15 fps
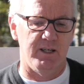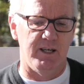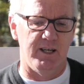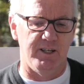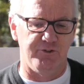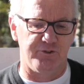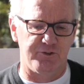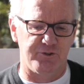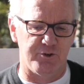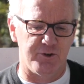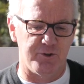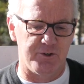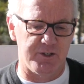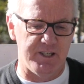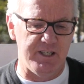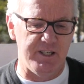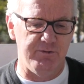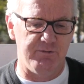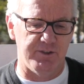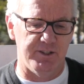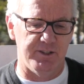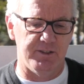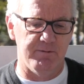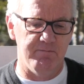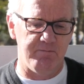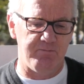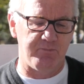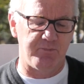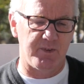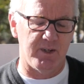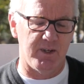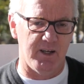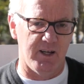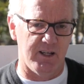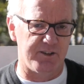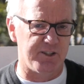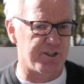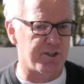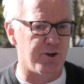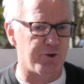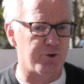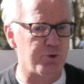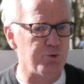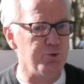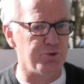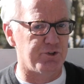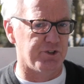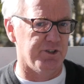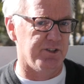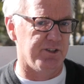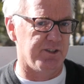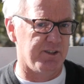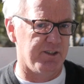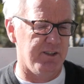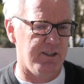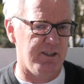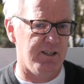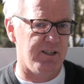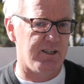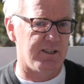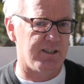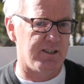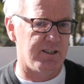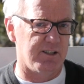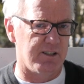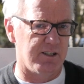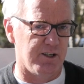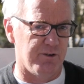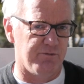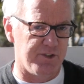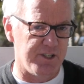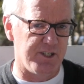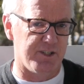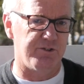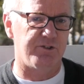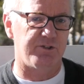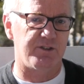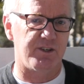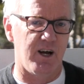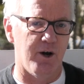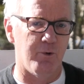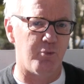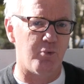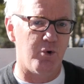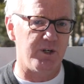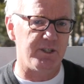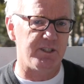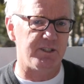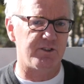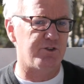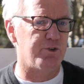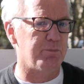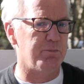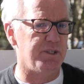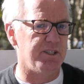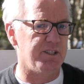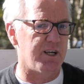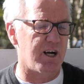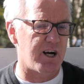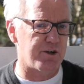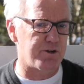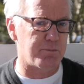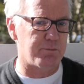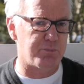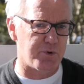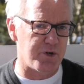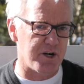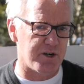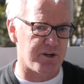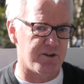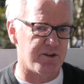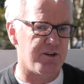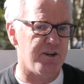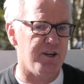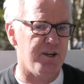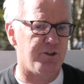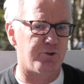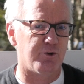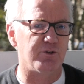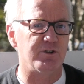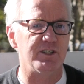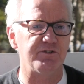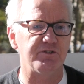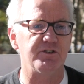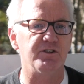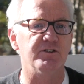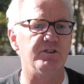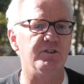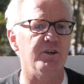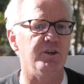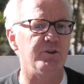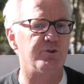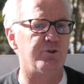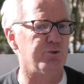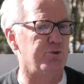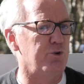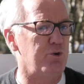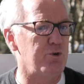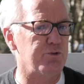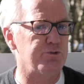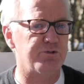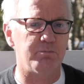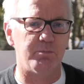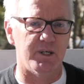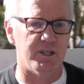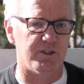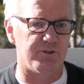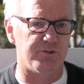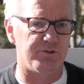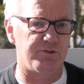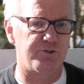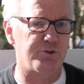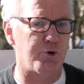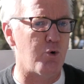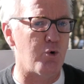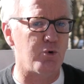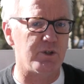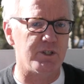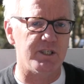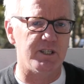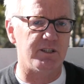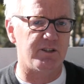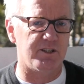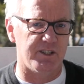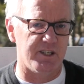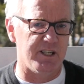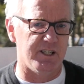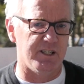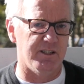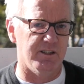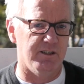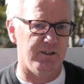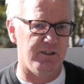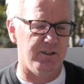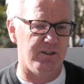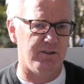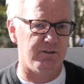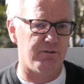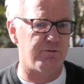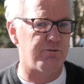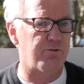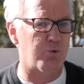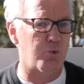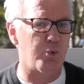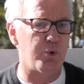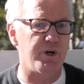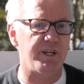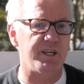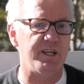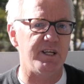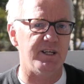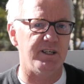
And so even at the conclusion of this, I want it to be our prayer to listen to those bells tolling today 40